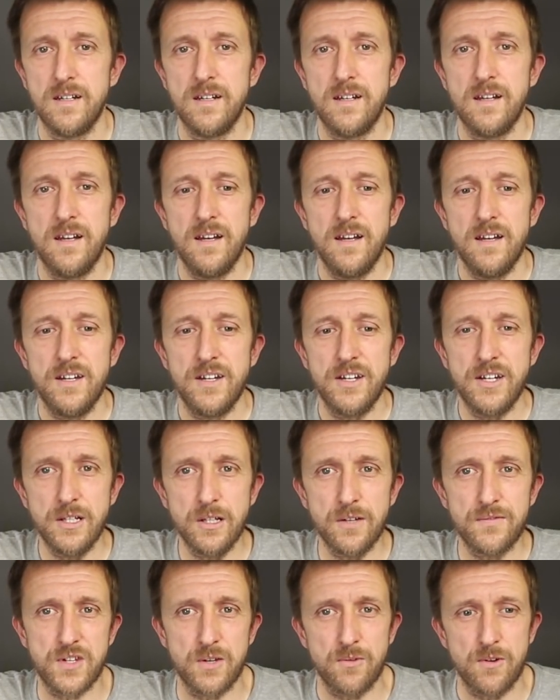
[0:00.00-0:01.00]
So he
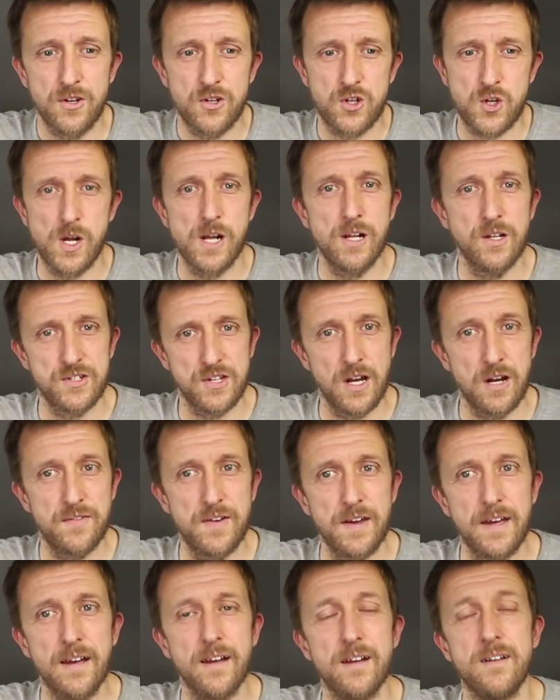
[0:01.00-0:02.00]
loves it where it trails
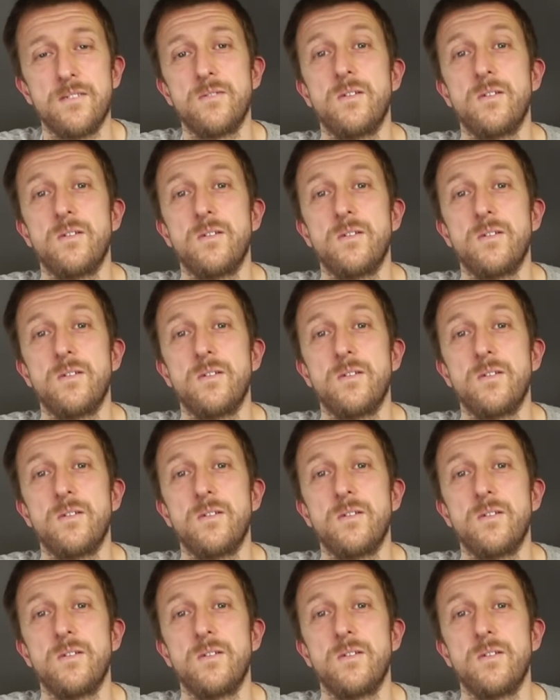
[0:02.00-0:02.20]
off here.